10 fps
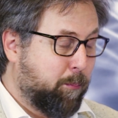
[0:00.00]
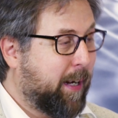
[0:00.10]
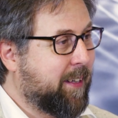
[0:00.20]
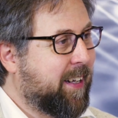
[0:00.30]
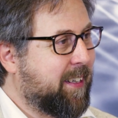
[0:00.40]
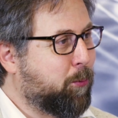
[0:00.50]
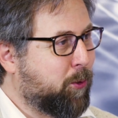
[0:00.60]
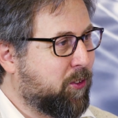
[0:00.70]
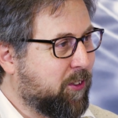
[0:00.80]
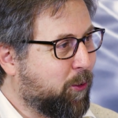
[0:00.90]
Back then it
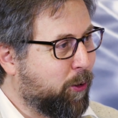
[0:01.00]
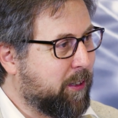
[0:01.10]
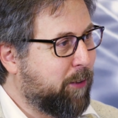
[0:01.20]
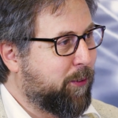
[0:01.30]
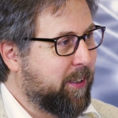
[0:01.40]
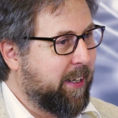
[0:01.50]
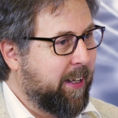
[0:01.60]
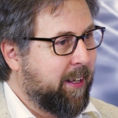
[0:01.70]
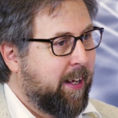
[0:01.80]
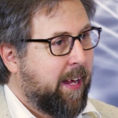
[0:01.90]
was called differently.